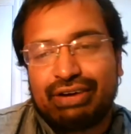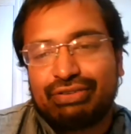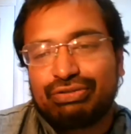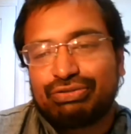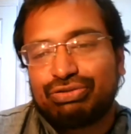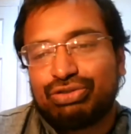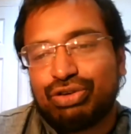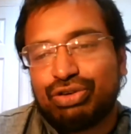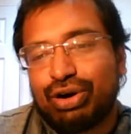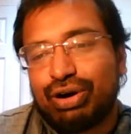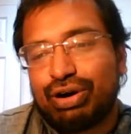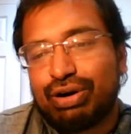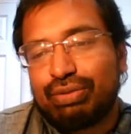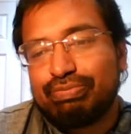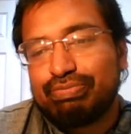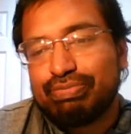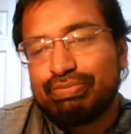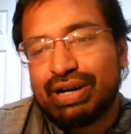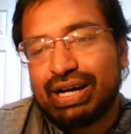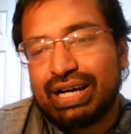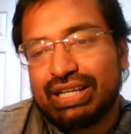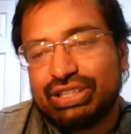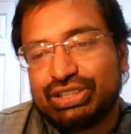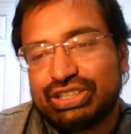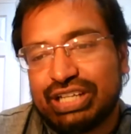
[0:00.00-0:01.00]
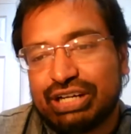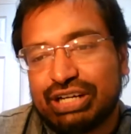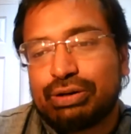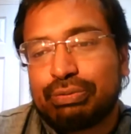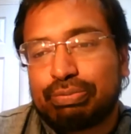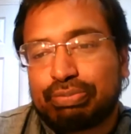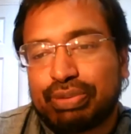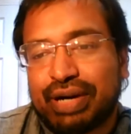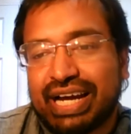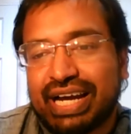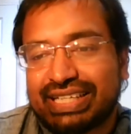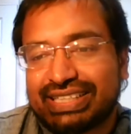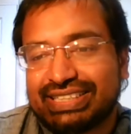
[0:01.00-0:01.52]
For general
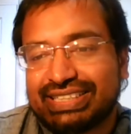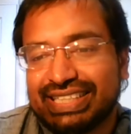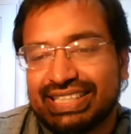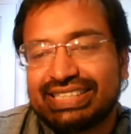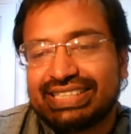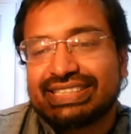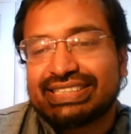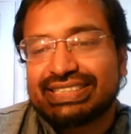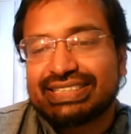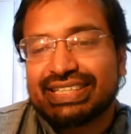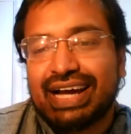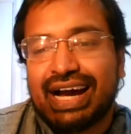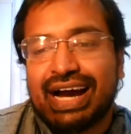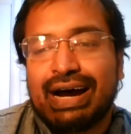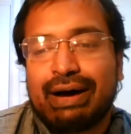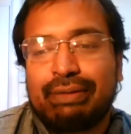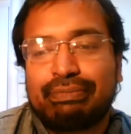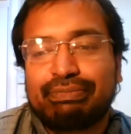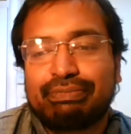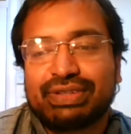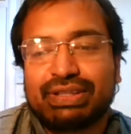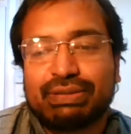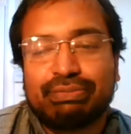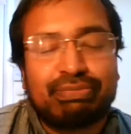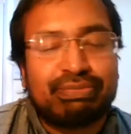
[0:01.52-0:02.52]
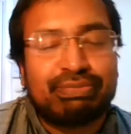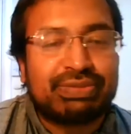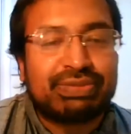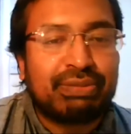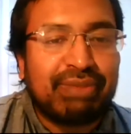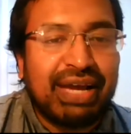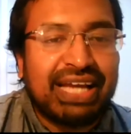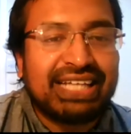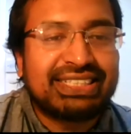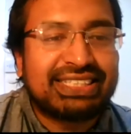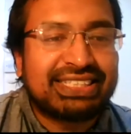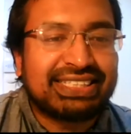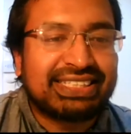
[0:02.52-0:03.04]
practice, the
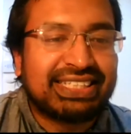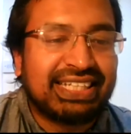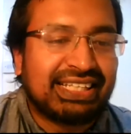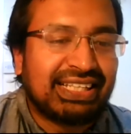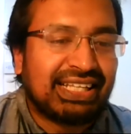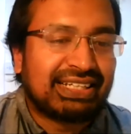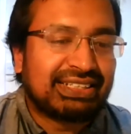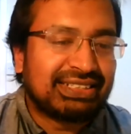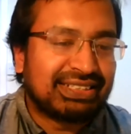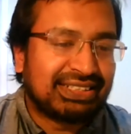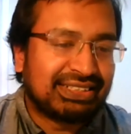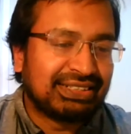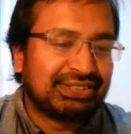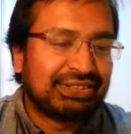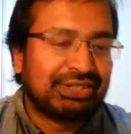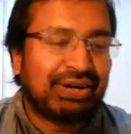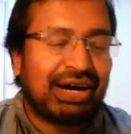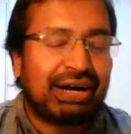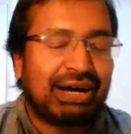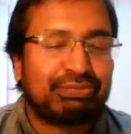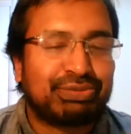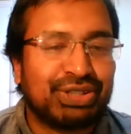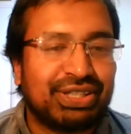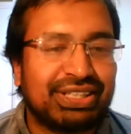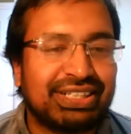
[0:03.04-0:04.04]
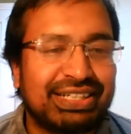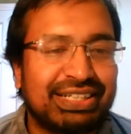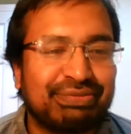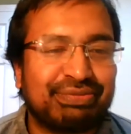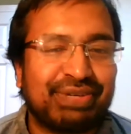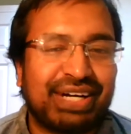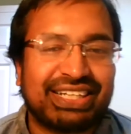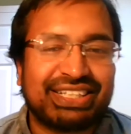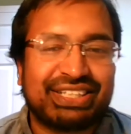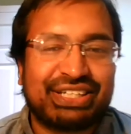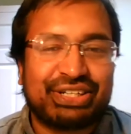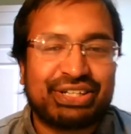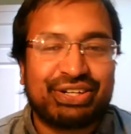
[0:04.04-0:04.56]
main skill, and you know, Abdul and
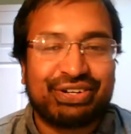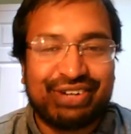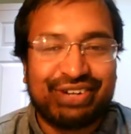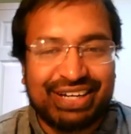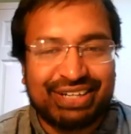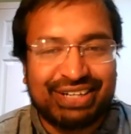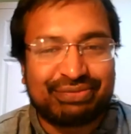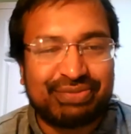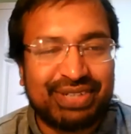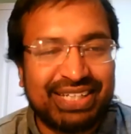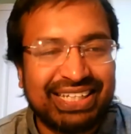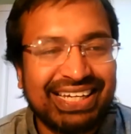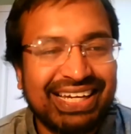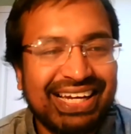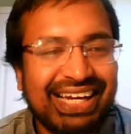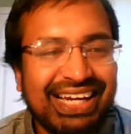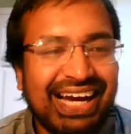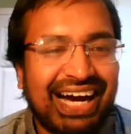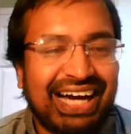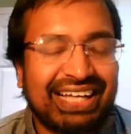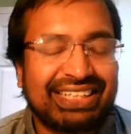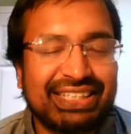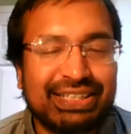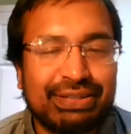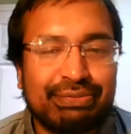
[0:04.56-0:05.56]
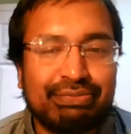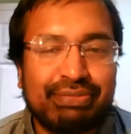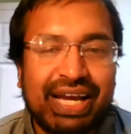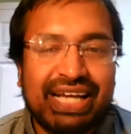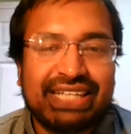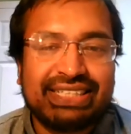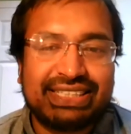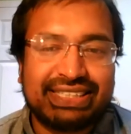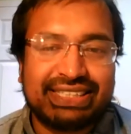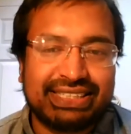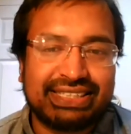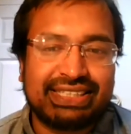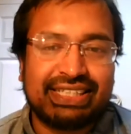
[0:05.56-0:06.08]
Imran could correct me, I think the main
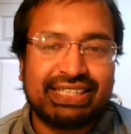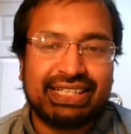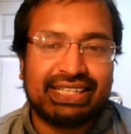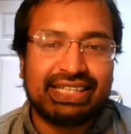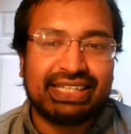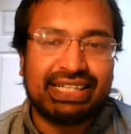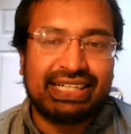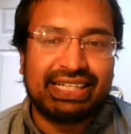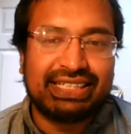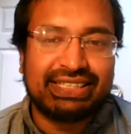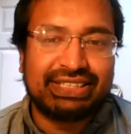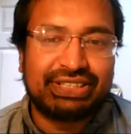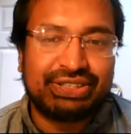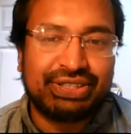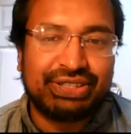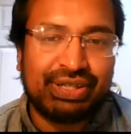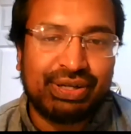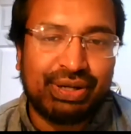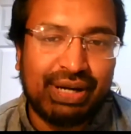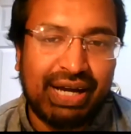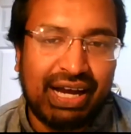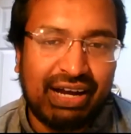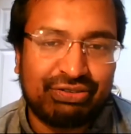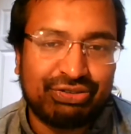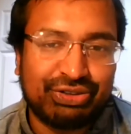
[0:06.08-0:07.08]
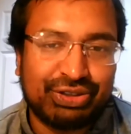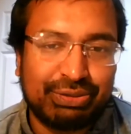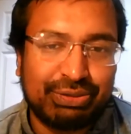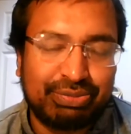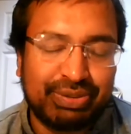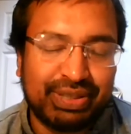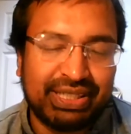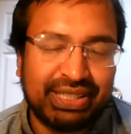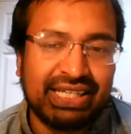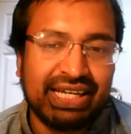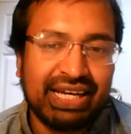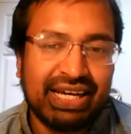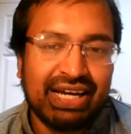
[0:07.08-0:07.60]
skill is you have to
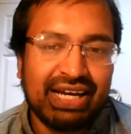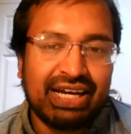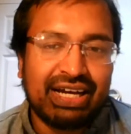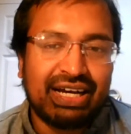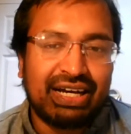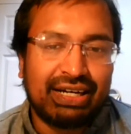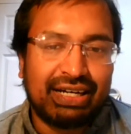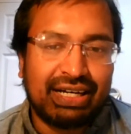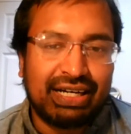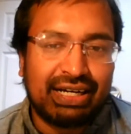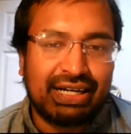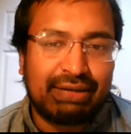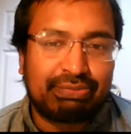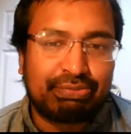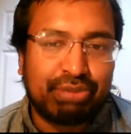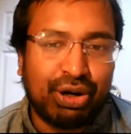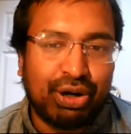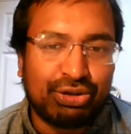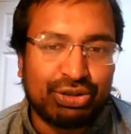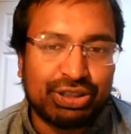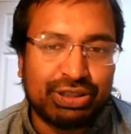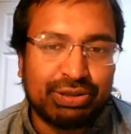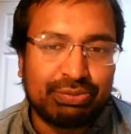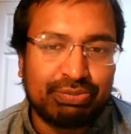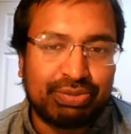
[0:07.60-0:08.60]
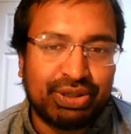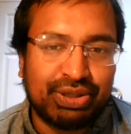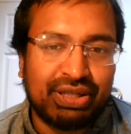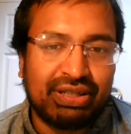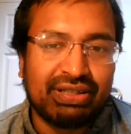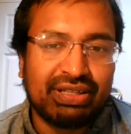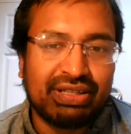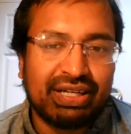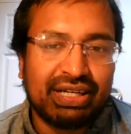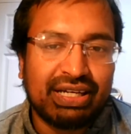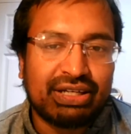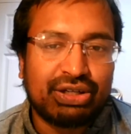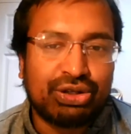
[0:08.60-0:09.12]
be approachable,
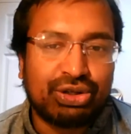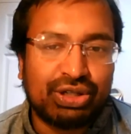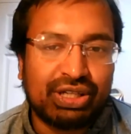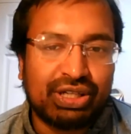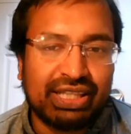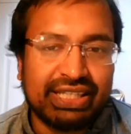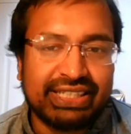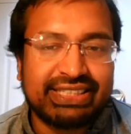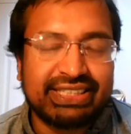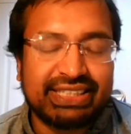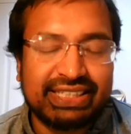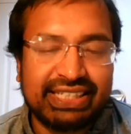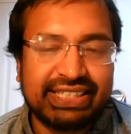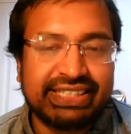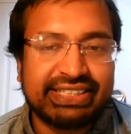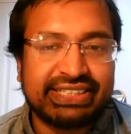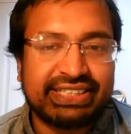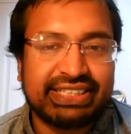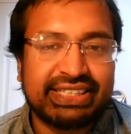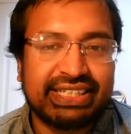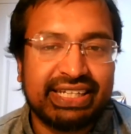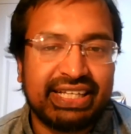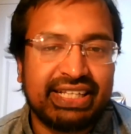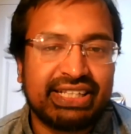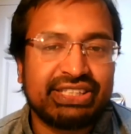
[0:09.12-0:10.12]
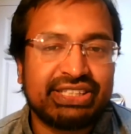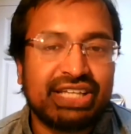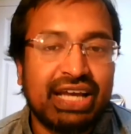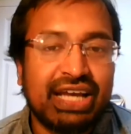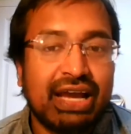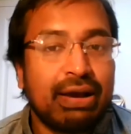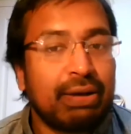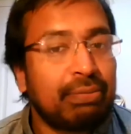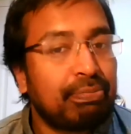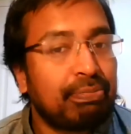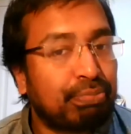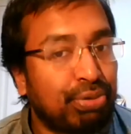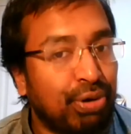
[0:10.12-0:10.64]
good listening skills,
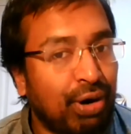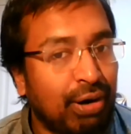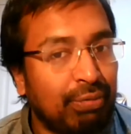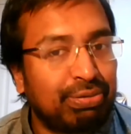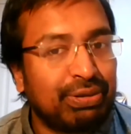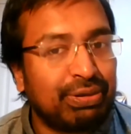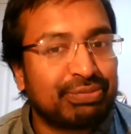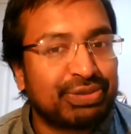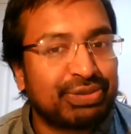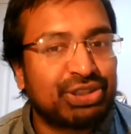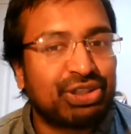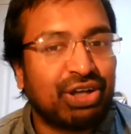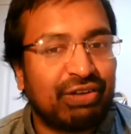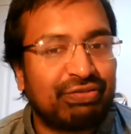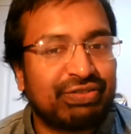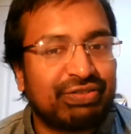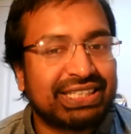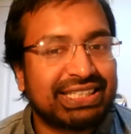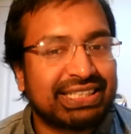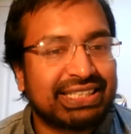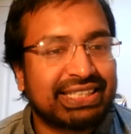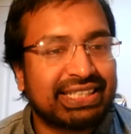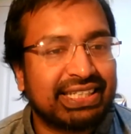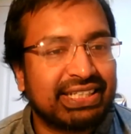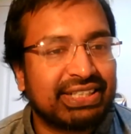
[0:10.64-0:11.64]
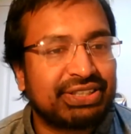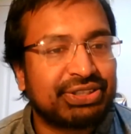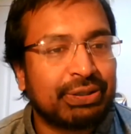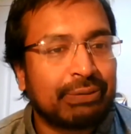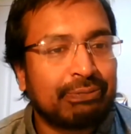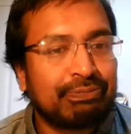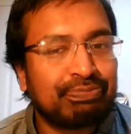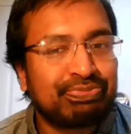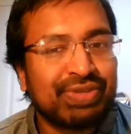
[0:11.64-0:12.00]
problem-solving skills.